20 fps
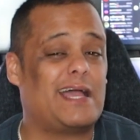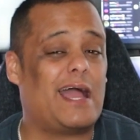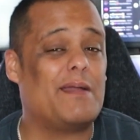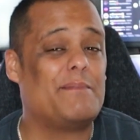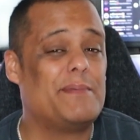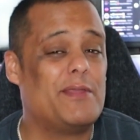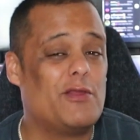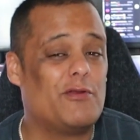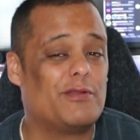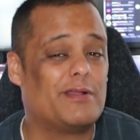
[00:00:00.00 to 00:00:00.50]

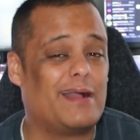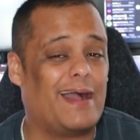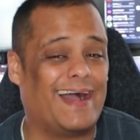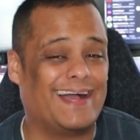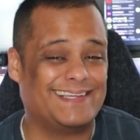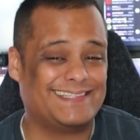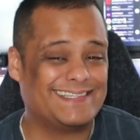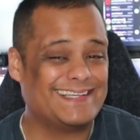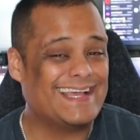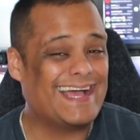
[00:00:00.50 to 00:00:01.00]
time here
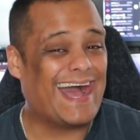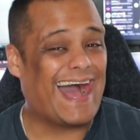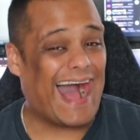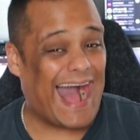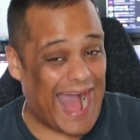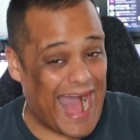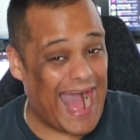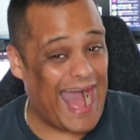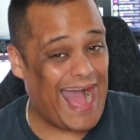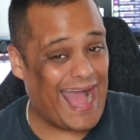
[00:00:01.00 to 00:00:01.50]
guys,
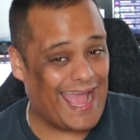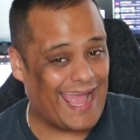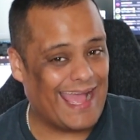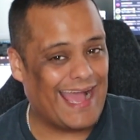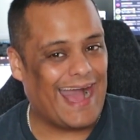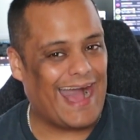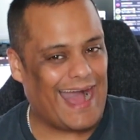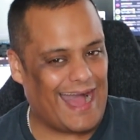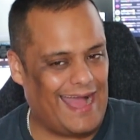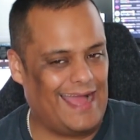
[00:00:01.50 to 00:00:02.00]

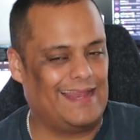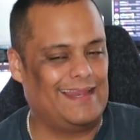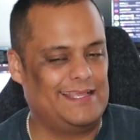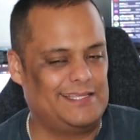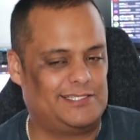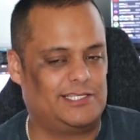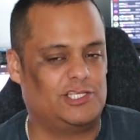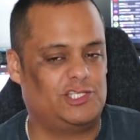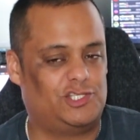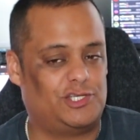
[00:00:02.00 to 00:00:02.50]
I
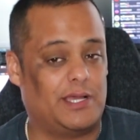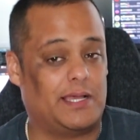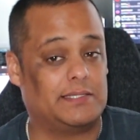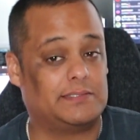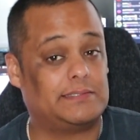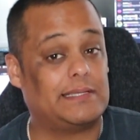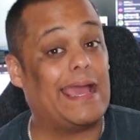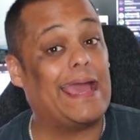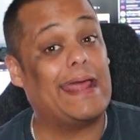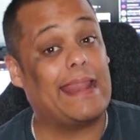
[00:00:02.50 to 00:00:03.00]
highly
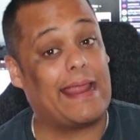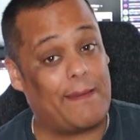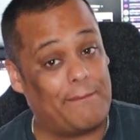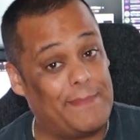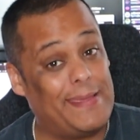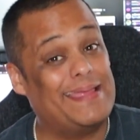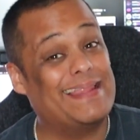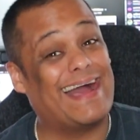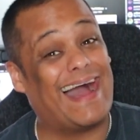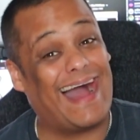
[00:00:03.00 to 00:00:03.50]
suggest, and I
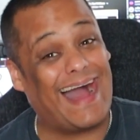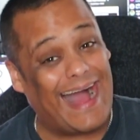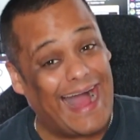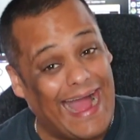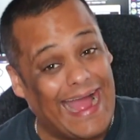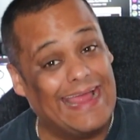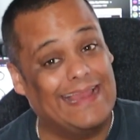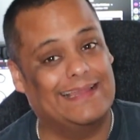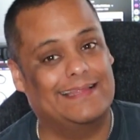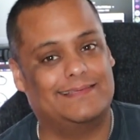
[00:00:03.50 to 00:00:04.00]
mean
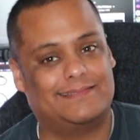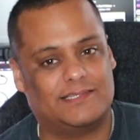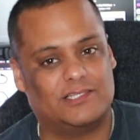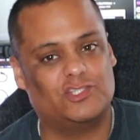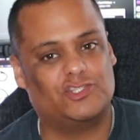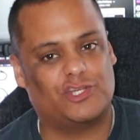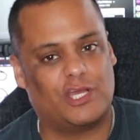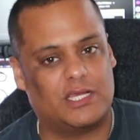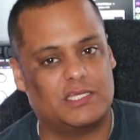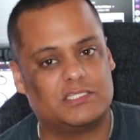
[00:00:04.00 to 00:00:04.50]
highly
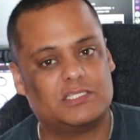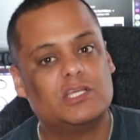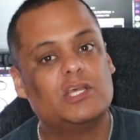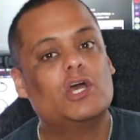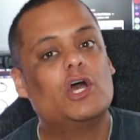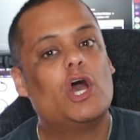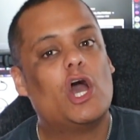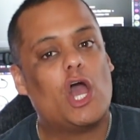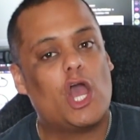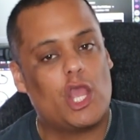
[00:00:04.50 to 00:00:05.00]
suggest,
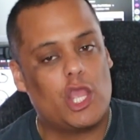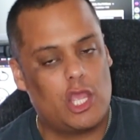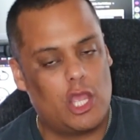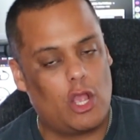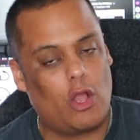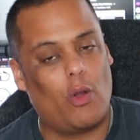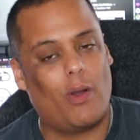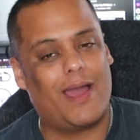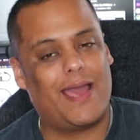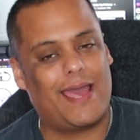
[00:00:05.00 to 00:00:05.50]

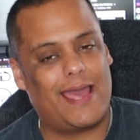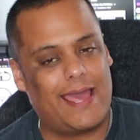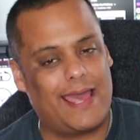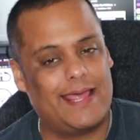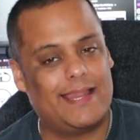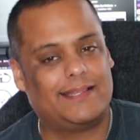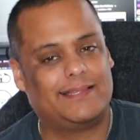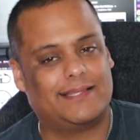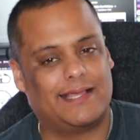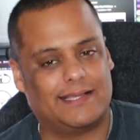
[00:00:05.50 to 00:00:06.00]
you go ahead and
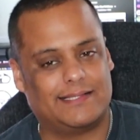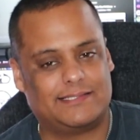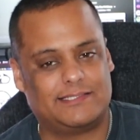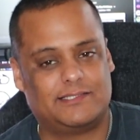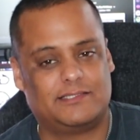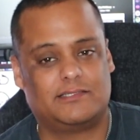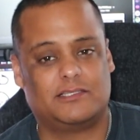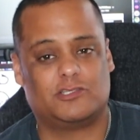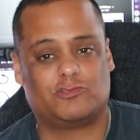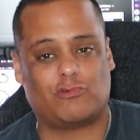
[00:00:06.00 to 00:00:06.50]
hit the
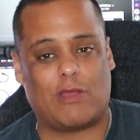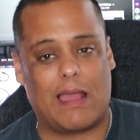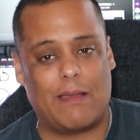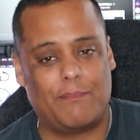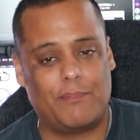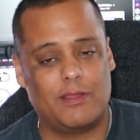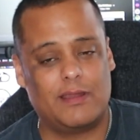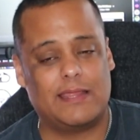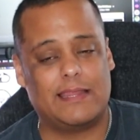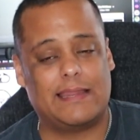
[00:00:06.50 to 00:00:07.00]

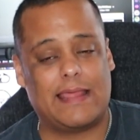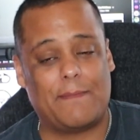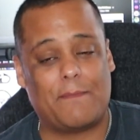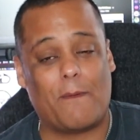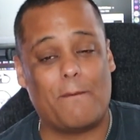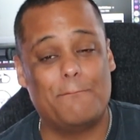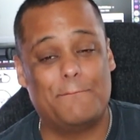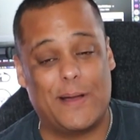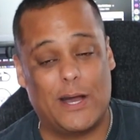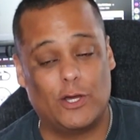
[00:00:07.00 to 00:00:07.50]
subscribe button,
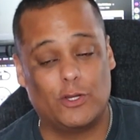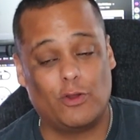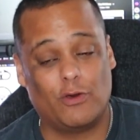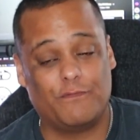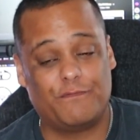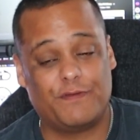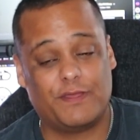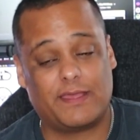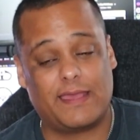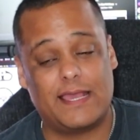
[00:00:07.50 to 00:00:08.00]
enable bell
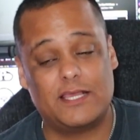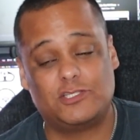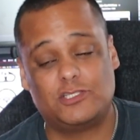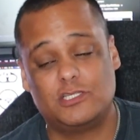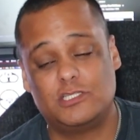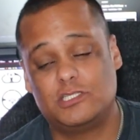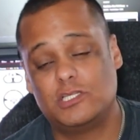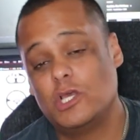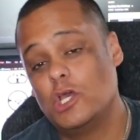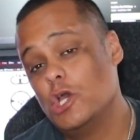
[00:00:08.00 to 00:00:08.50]

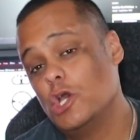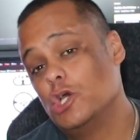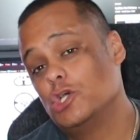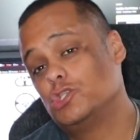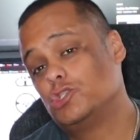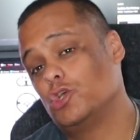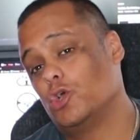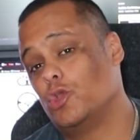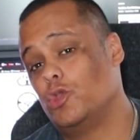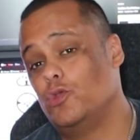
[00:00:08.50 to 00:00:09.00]
notifications,
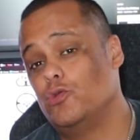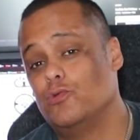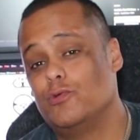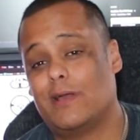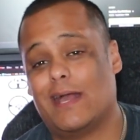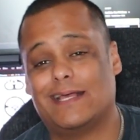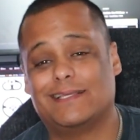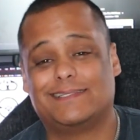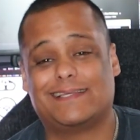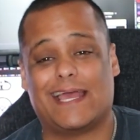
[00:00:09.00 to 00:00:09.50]
so you
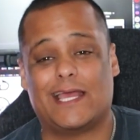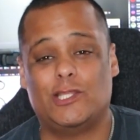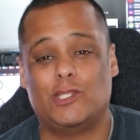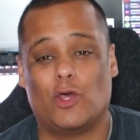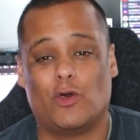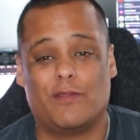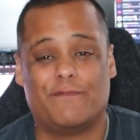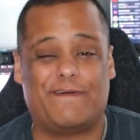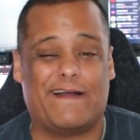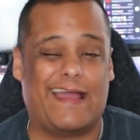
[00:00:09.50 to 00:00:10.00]
guys get
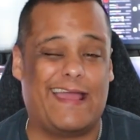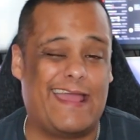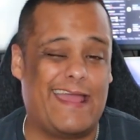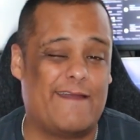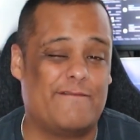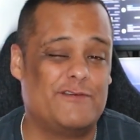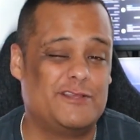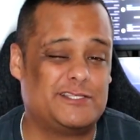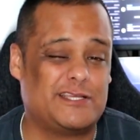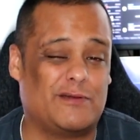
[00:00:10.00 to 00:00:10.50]
notified
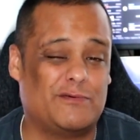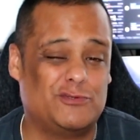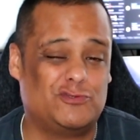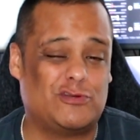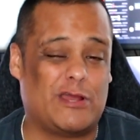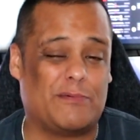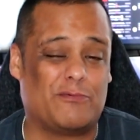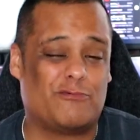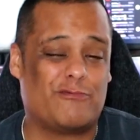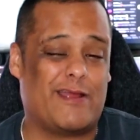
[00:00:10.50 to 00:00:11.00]
every time we
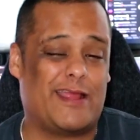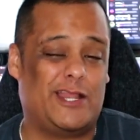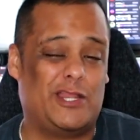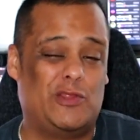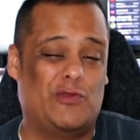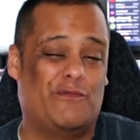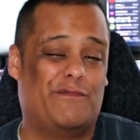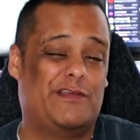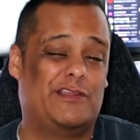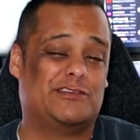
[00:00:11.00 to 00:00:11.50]
drop great
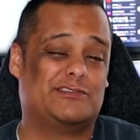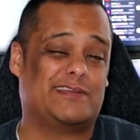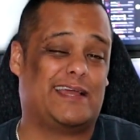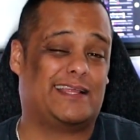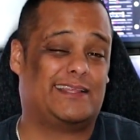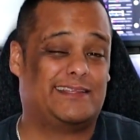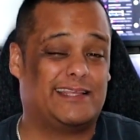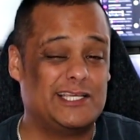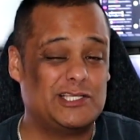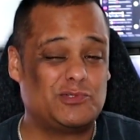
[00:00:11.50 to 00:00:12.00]
new videos
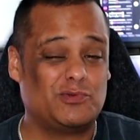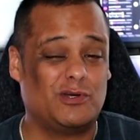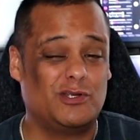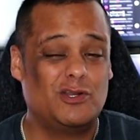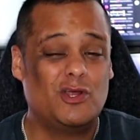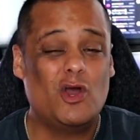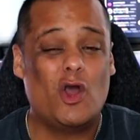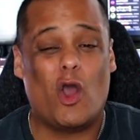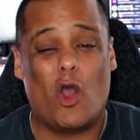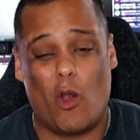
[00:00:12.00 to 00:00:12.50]
like this
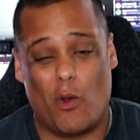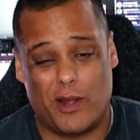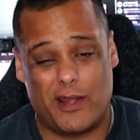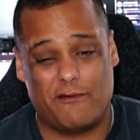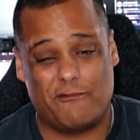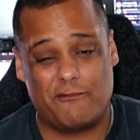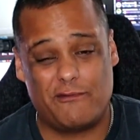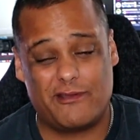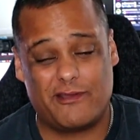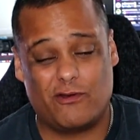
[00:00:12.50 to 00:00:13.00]
one, or
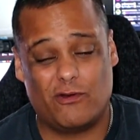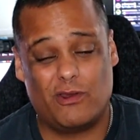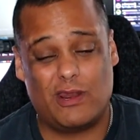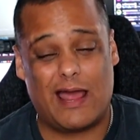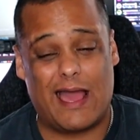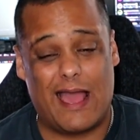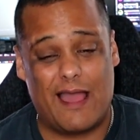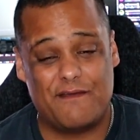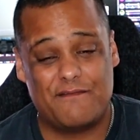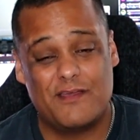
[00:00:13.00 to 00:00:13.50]
whenever we go
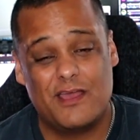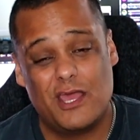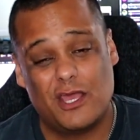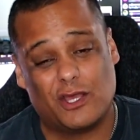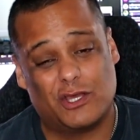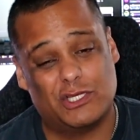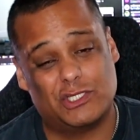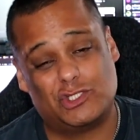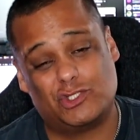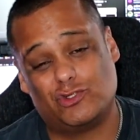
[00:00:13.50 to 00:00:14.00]
live.
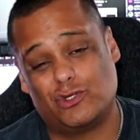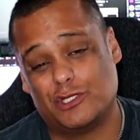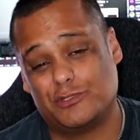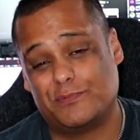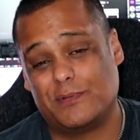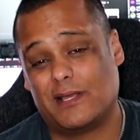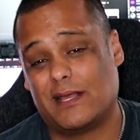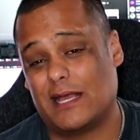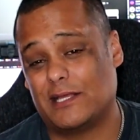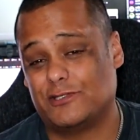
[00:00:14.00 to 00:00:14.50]
Because
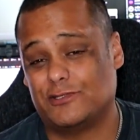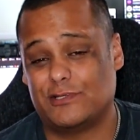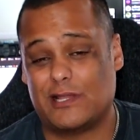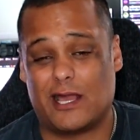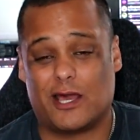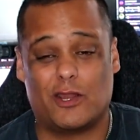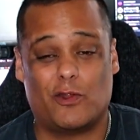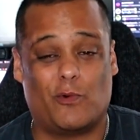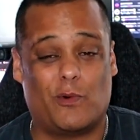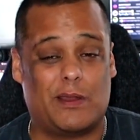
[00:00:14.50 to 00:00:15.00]
trust me guys, you're
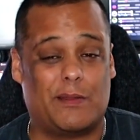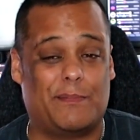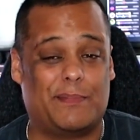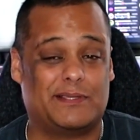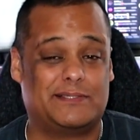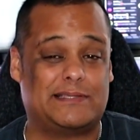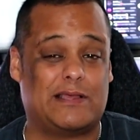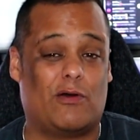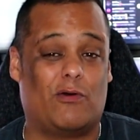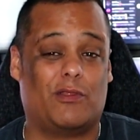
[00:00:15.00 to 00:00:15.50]
not going to want to
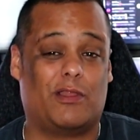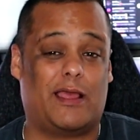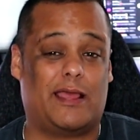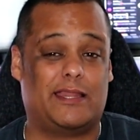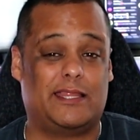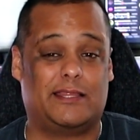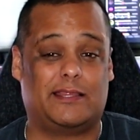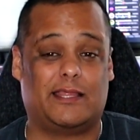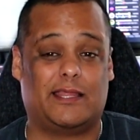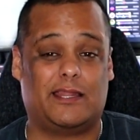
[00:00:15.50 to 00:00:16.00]
miss out on
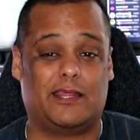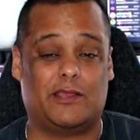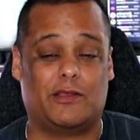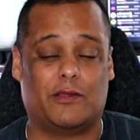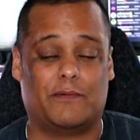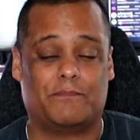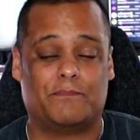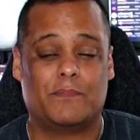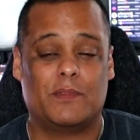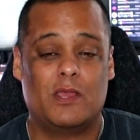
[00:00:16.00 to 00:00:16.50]
anything
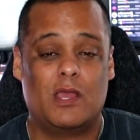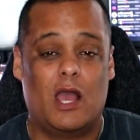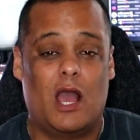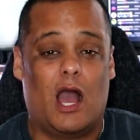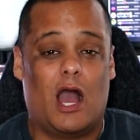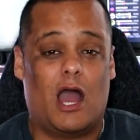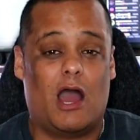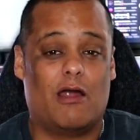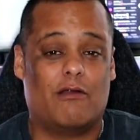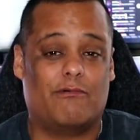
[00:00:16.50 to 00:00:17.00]
here.
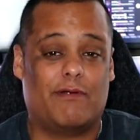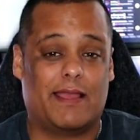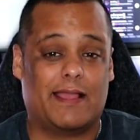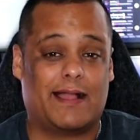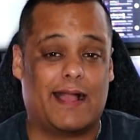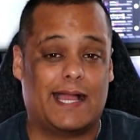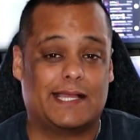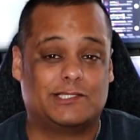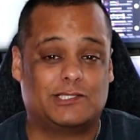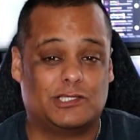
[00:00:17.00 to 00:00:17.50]

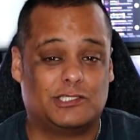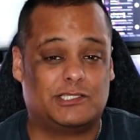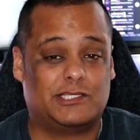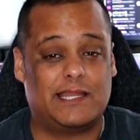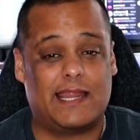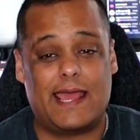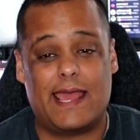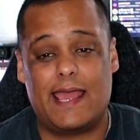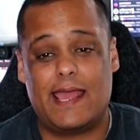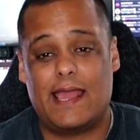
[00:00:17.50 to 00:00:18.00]
Alright guys, so
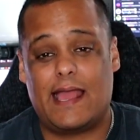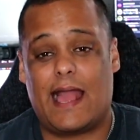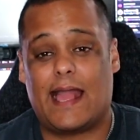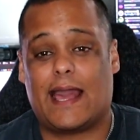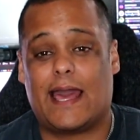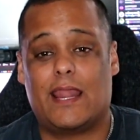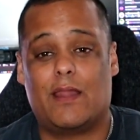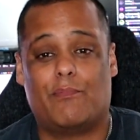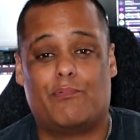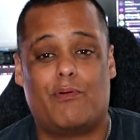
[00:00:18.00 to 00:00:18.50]
today
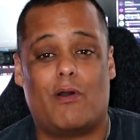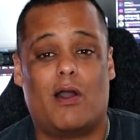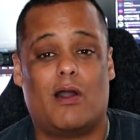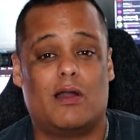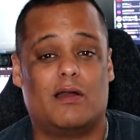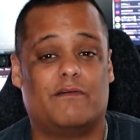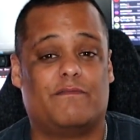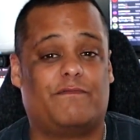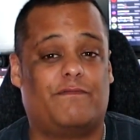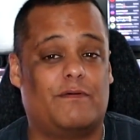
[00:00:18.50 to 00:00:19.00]
I got a
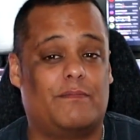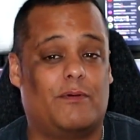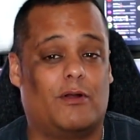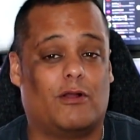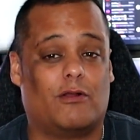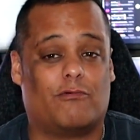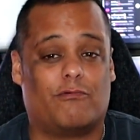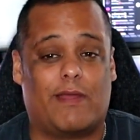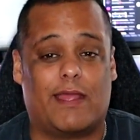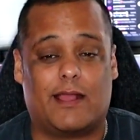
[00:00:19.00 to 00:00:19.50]
product from
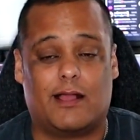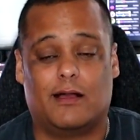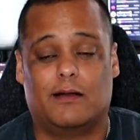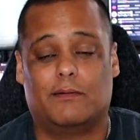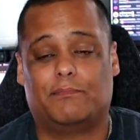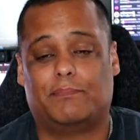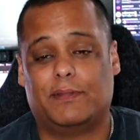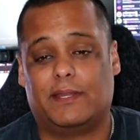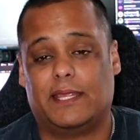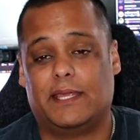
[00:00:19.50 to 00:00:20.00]
a great
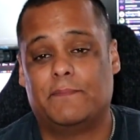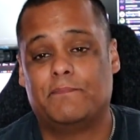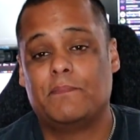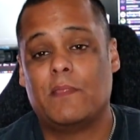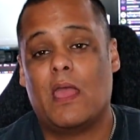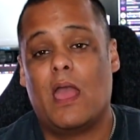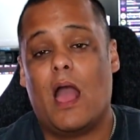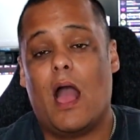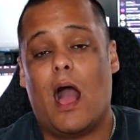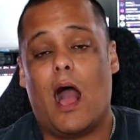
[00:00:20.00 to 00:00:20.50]
company.
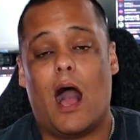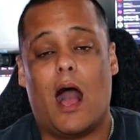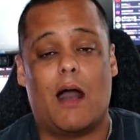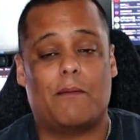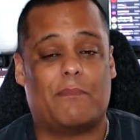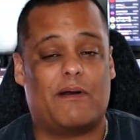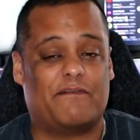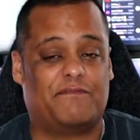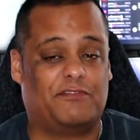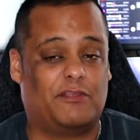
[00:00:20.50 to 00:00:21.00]

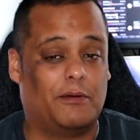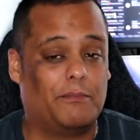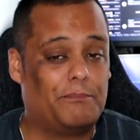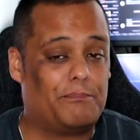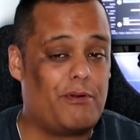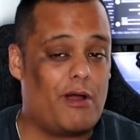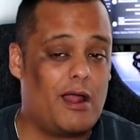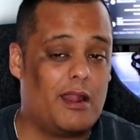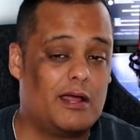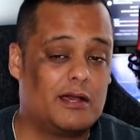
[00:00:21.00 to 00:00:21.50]
I've done
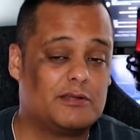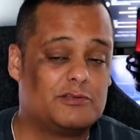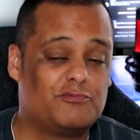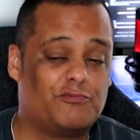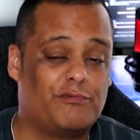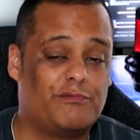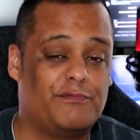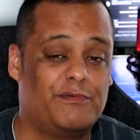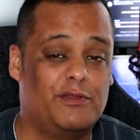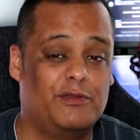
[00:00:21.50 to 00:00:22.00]
product
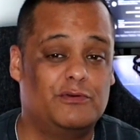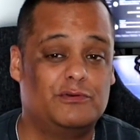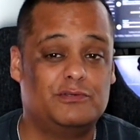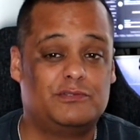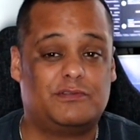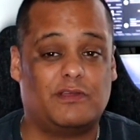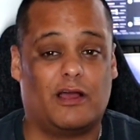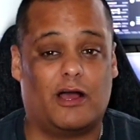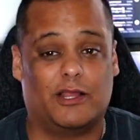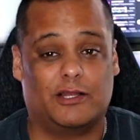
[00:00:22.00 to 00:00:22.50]

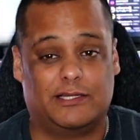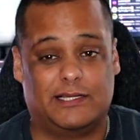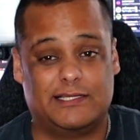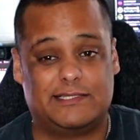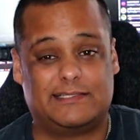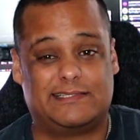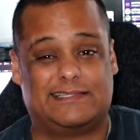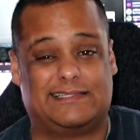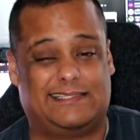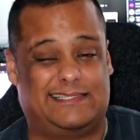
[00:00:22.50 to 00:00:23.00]
reviews on
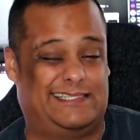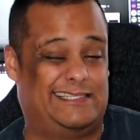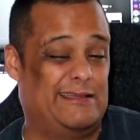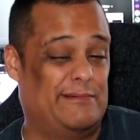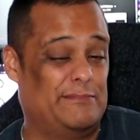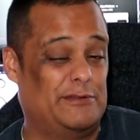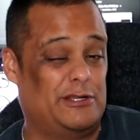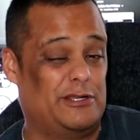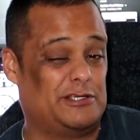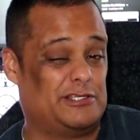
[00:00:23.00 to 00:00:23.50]
this
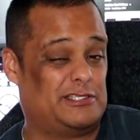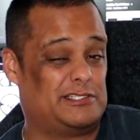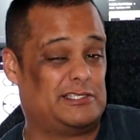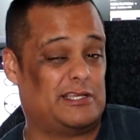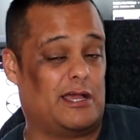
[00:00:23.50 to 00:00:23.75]
similar